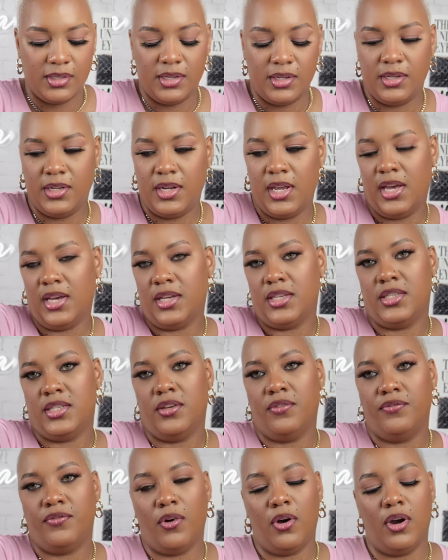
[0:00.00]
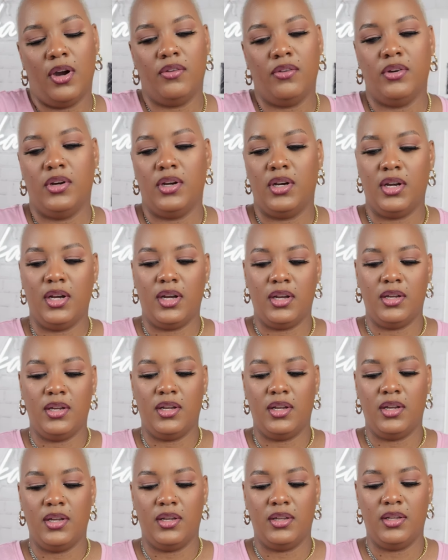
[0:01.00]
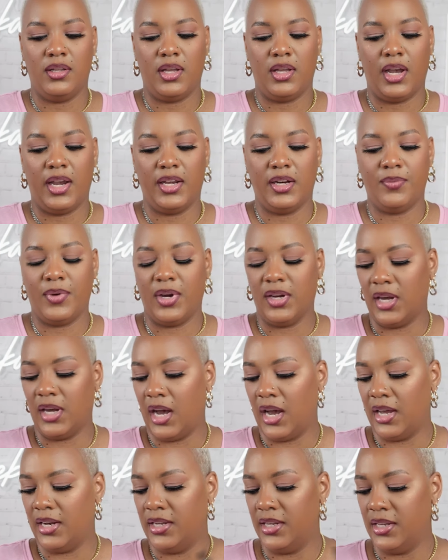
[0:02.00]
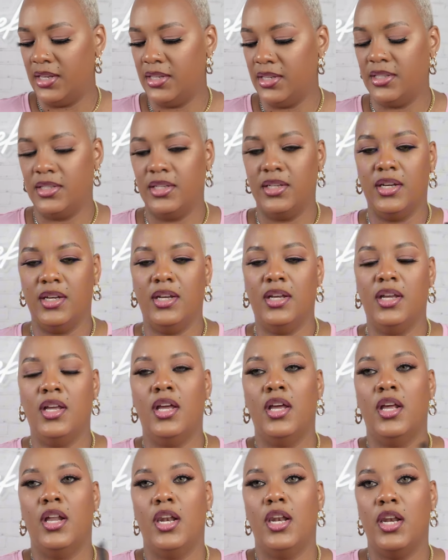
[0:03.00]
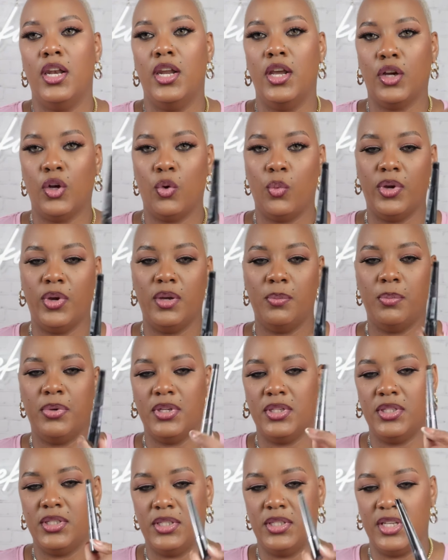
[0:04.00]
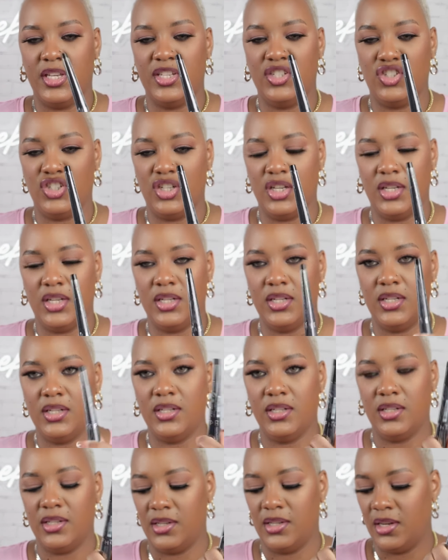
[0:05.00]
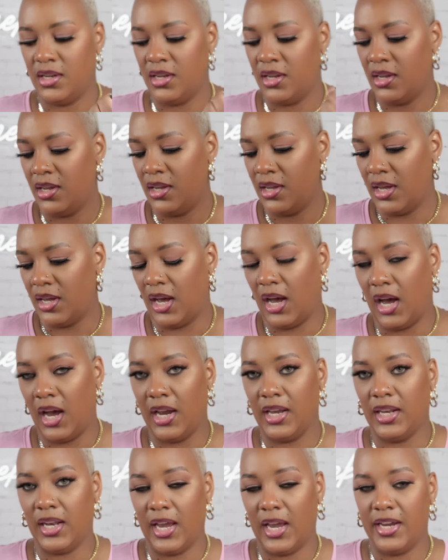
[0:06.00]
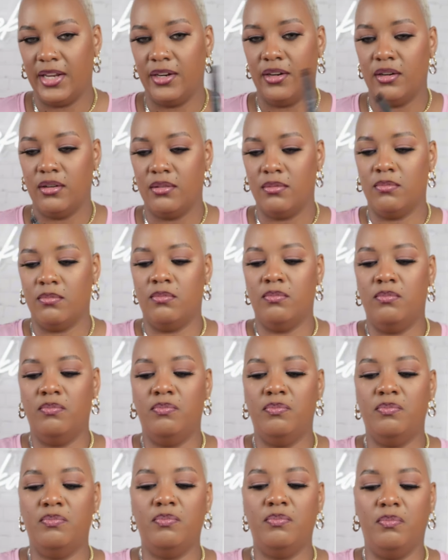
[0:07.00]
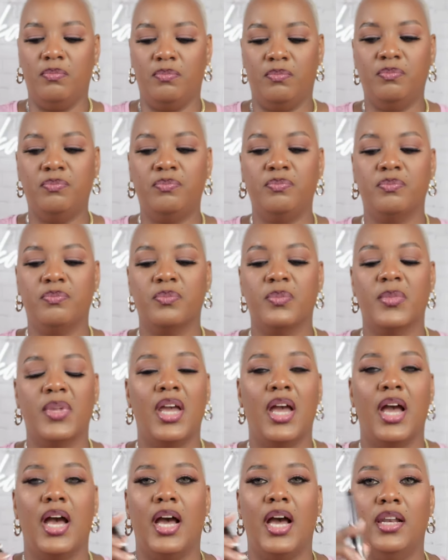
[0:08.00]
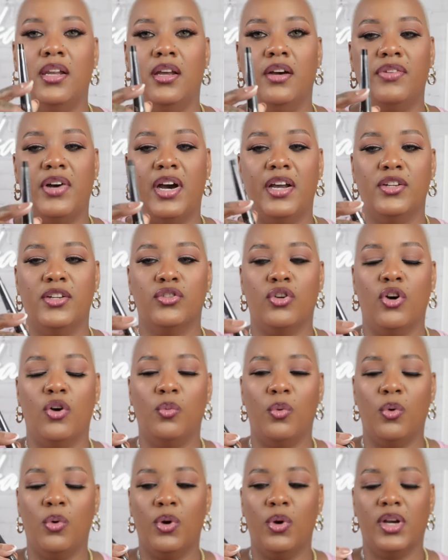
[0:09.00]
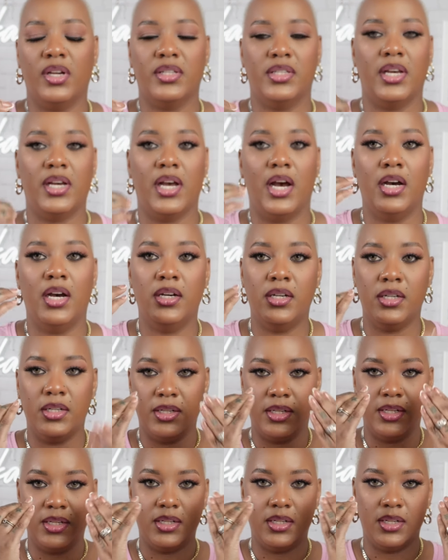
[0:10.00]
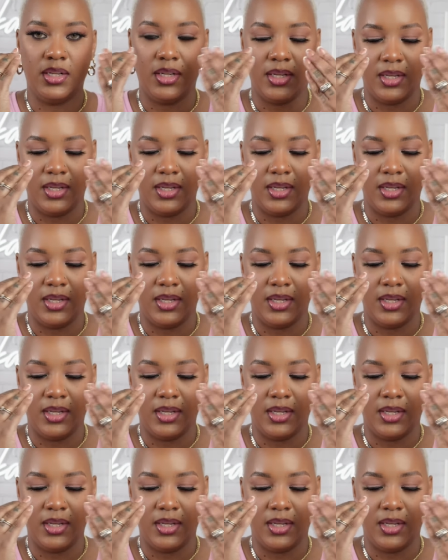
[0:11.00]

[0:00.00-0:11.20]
The next Sephora item I got is the Liquid Precision Eyeliner. I love how this go on because I got hooded